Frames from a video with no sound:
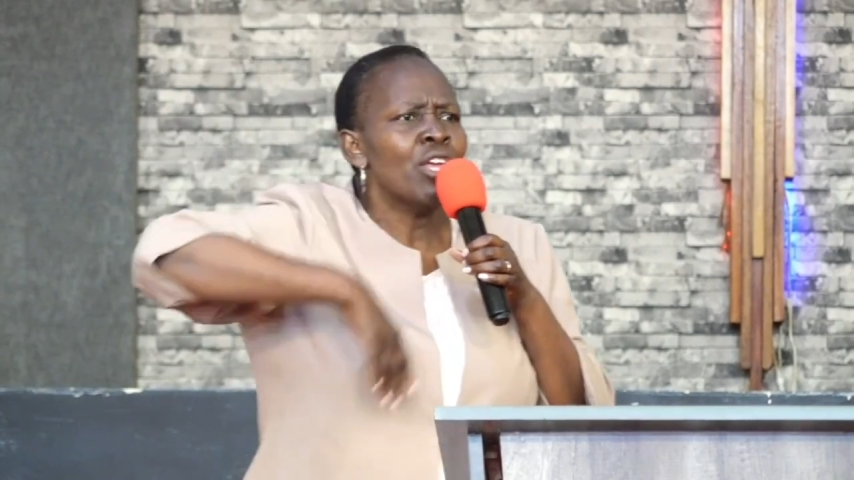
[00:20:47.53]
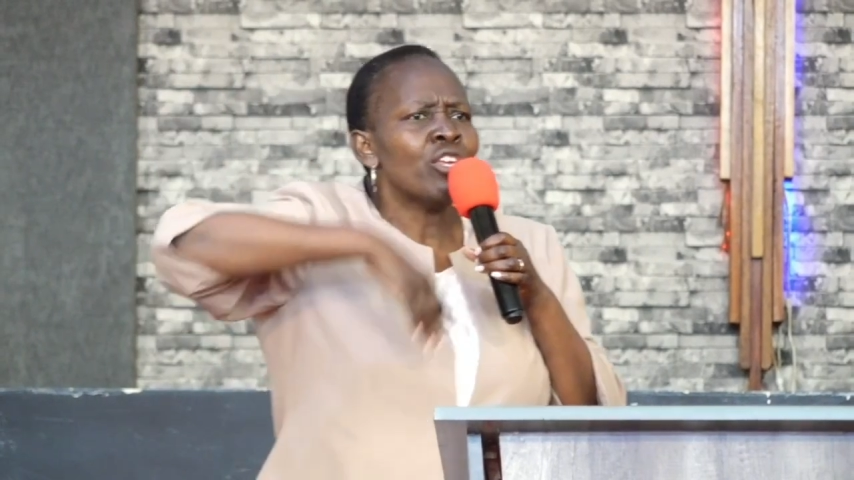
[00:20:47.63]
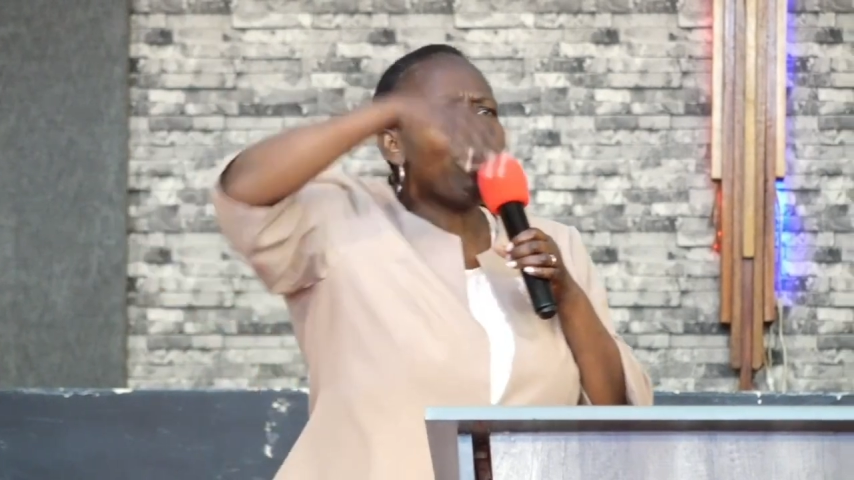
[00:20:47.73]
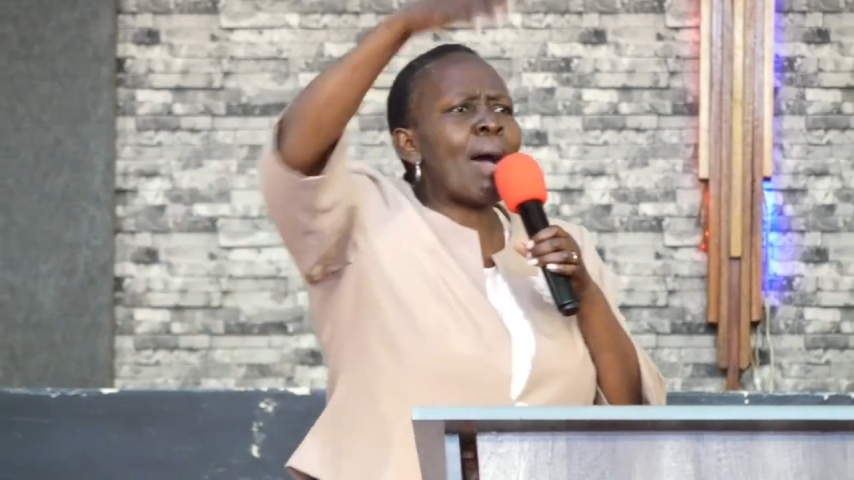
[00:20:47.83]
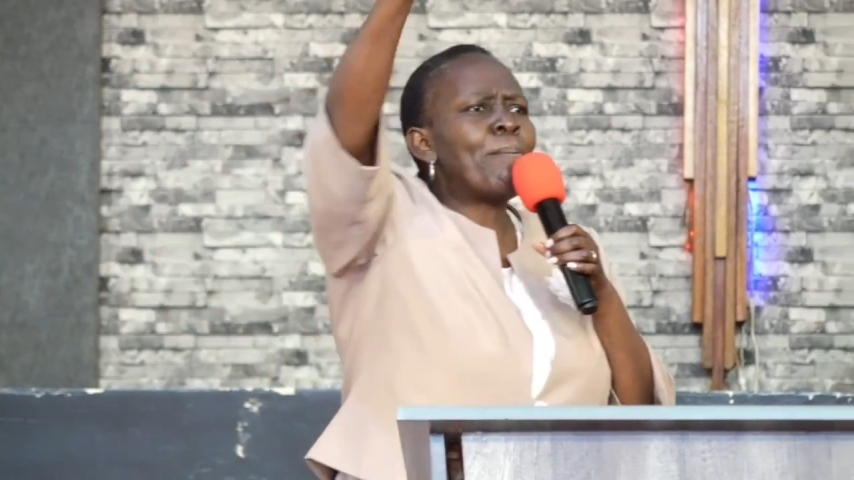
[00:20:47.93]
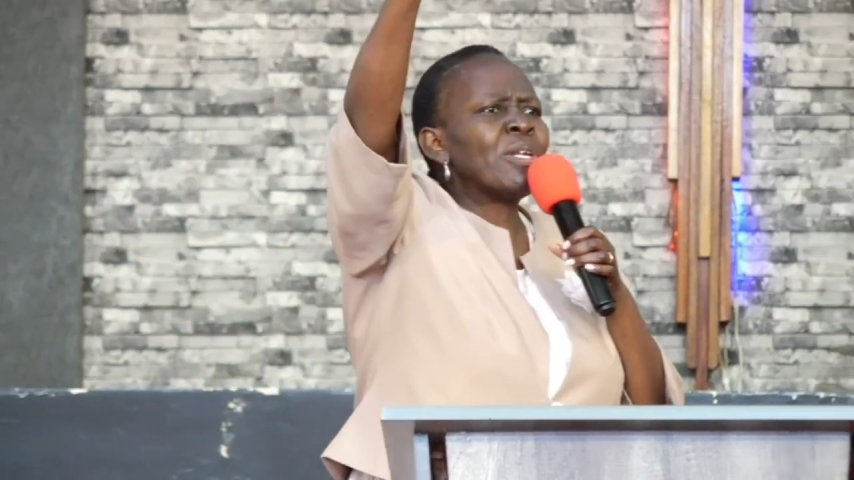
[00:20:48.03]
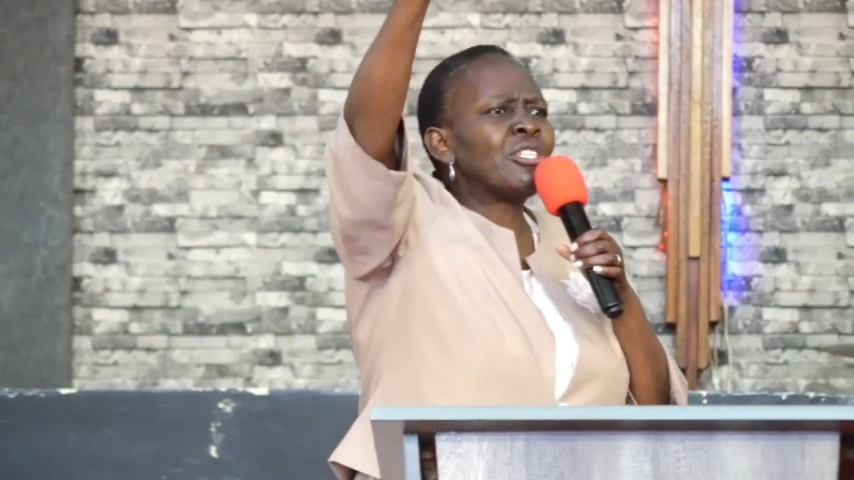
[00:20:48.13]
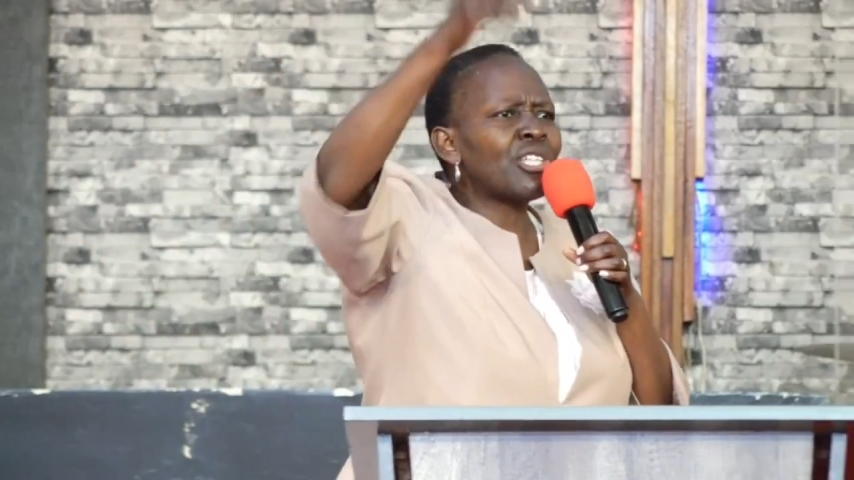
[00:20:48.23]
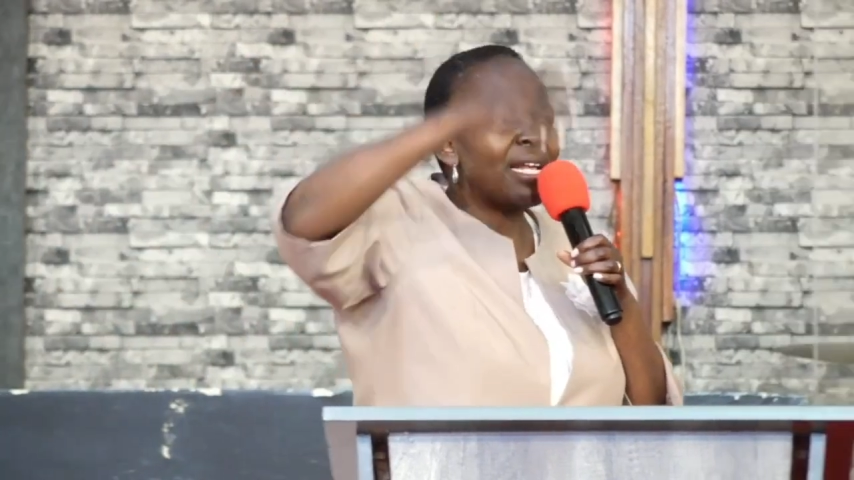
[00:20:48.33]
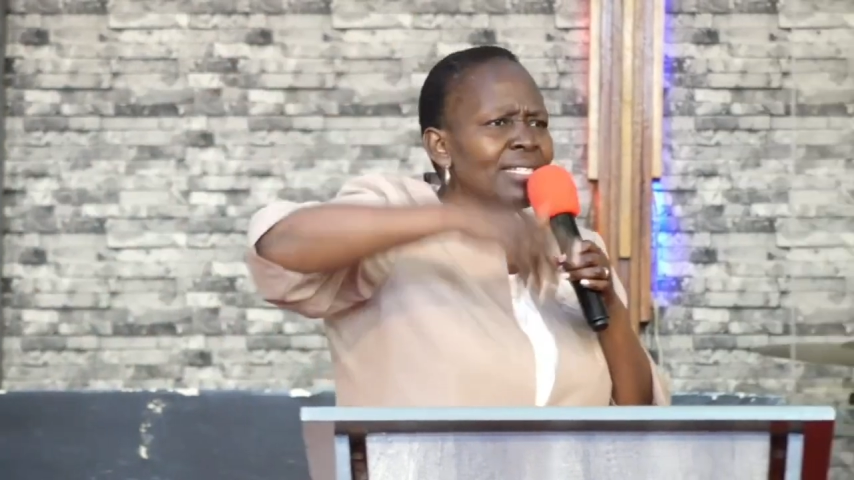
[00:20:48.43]
you're
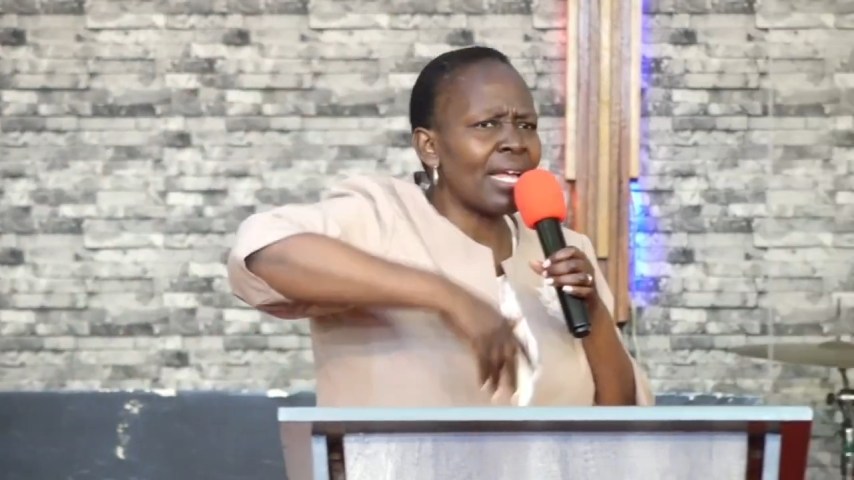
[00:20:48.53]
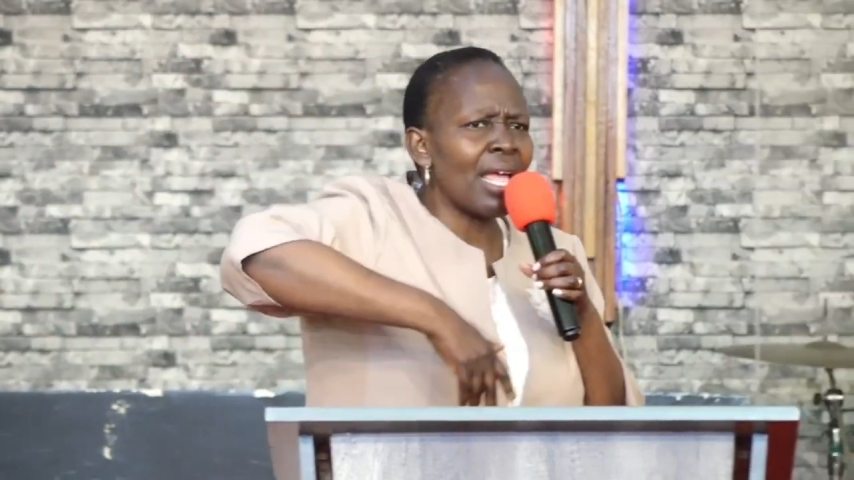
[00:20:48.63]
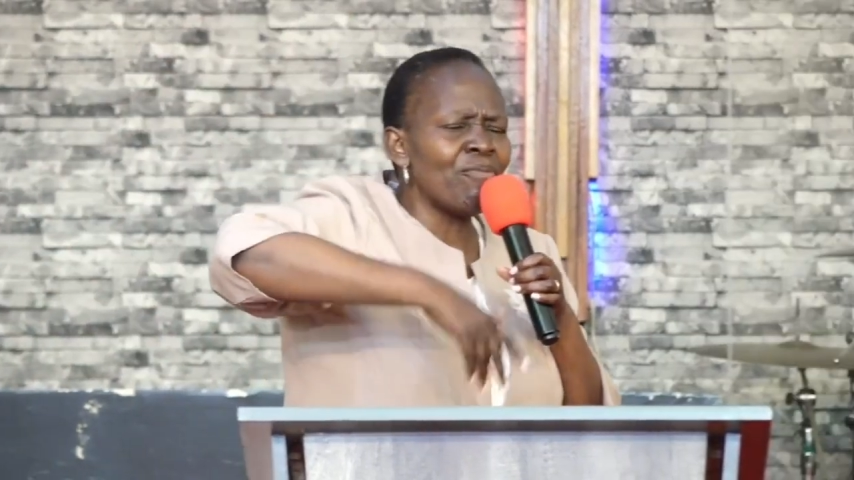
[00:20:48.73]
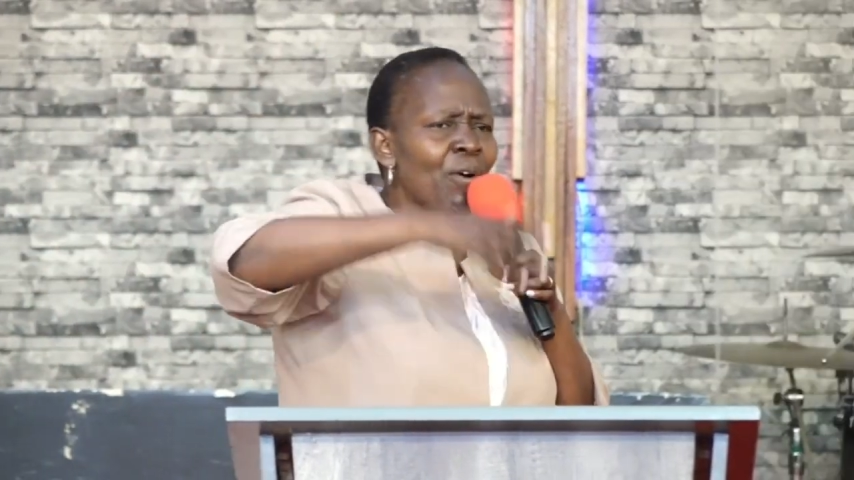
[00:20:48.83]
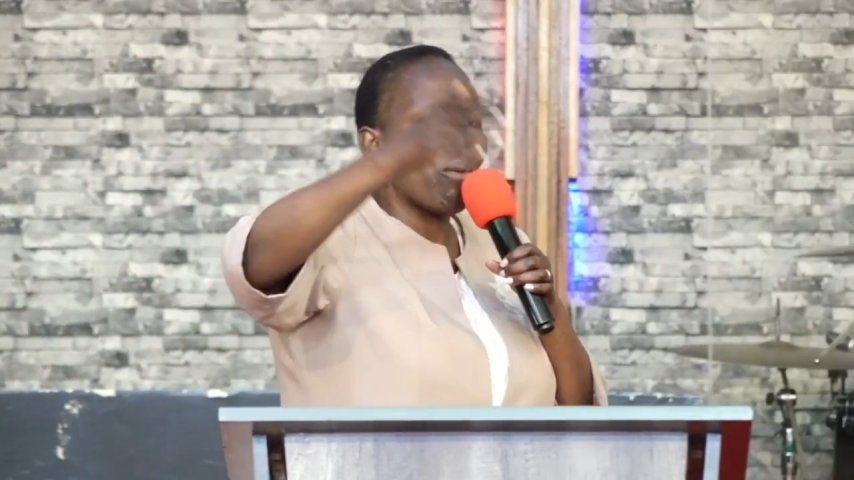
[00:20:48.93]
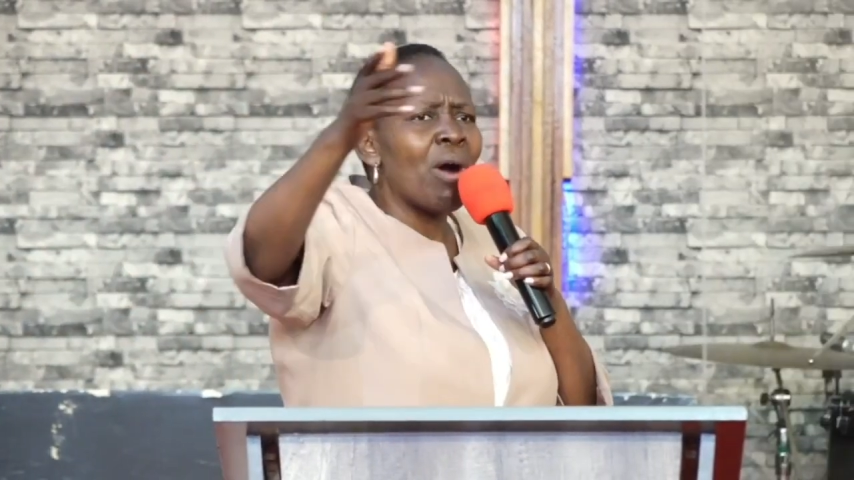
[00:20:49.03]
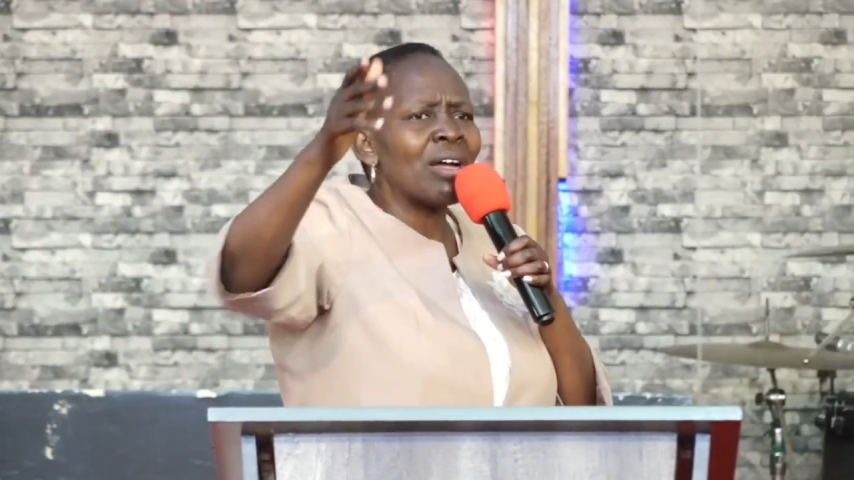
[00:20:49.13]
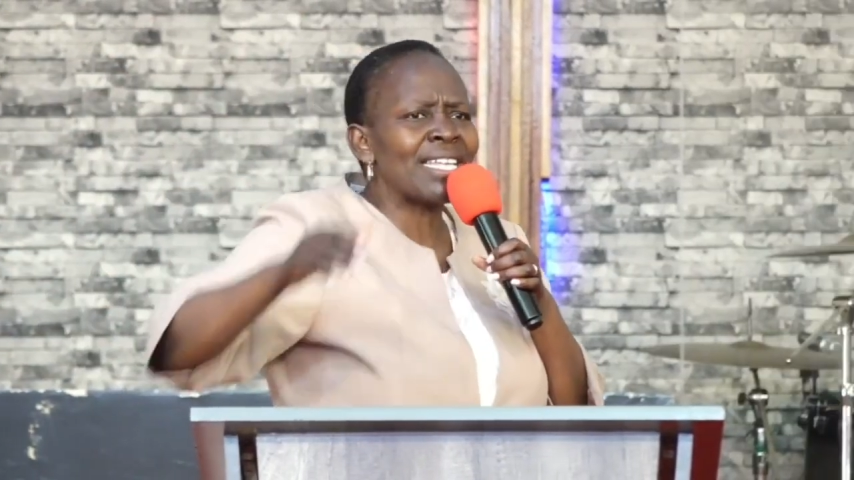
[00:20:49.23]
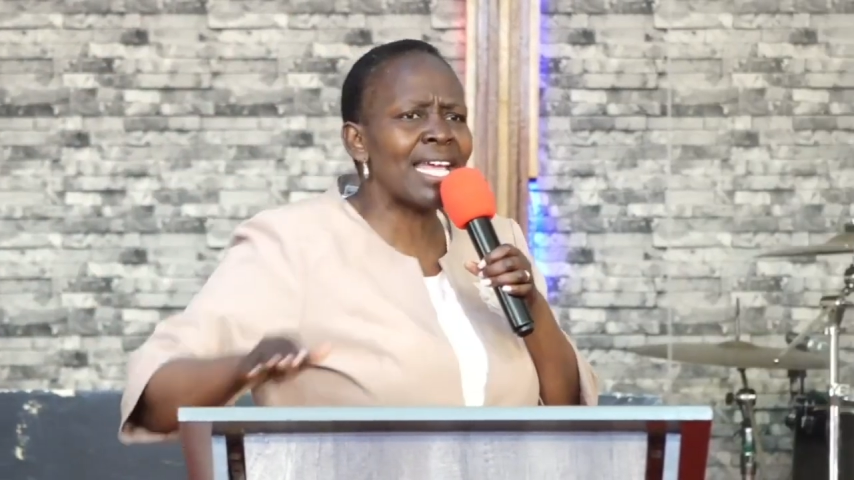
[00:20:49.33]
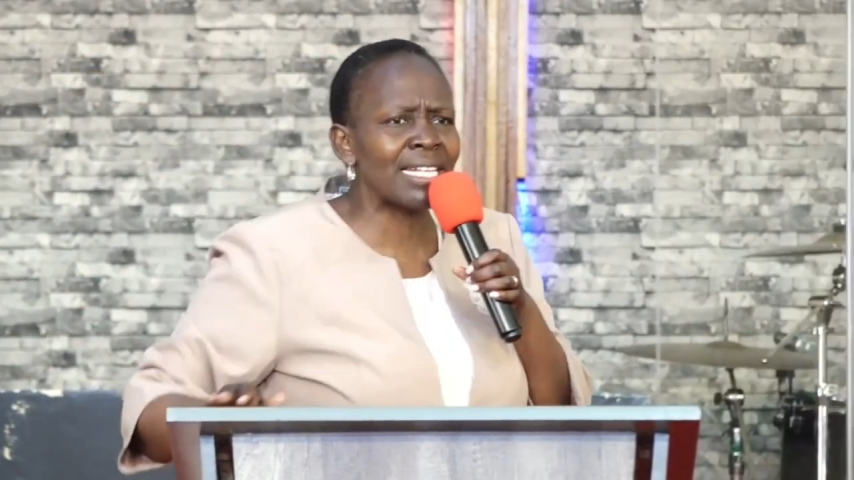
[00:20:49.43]
appreciating him for
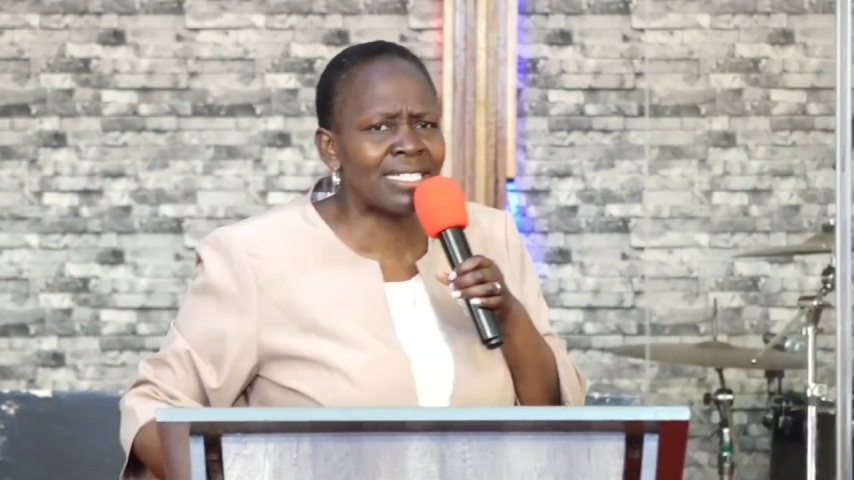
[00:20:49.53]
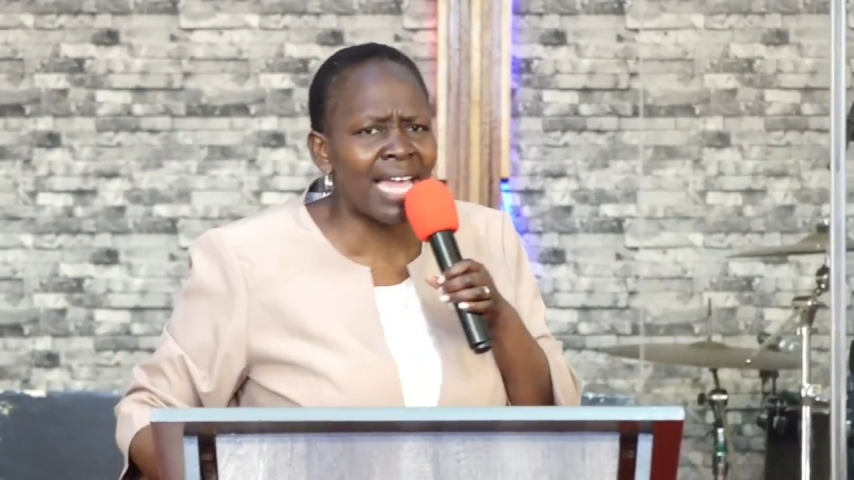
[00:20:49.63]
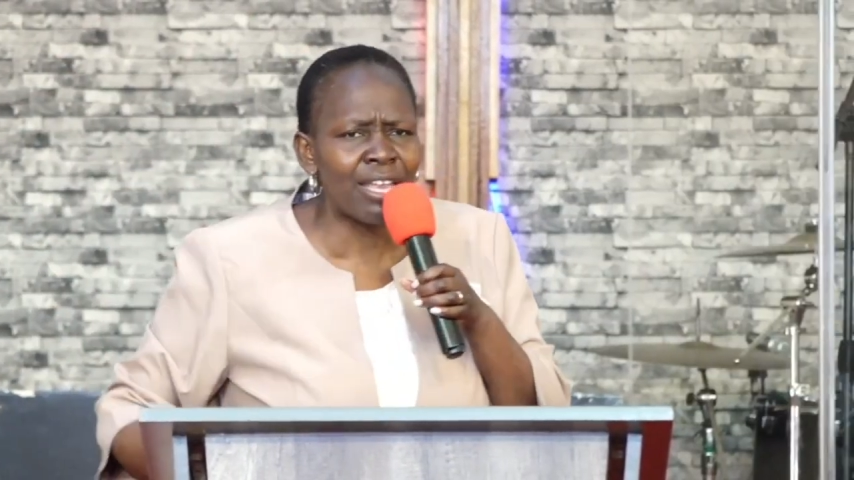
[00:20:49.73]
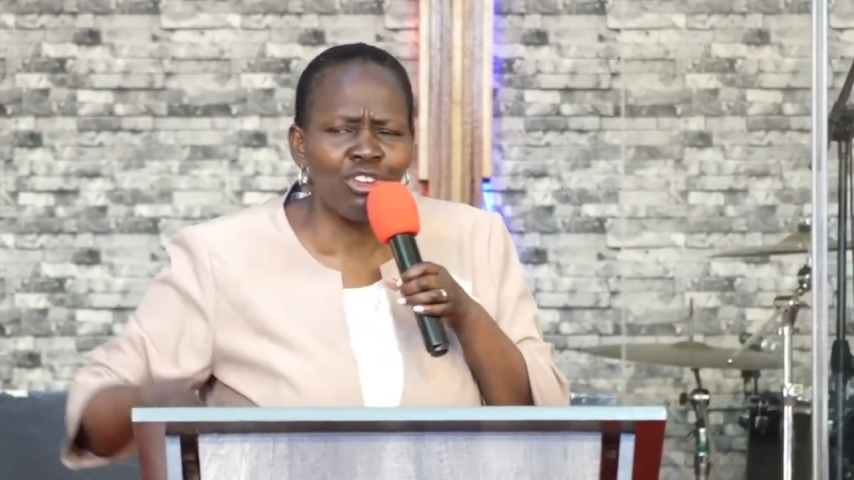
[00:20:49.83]
what he has done,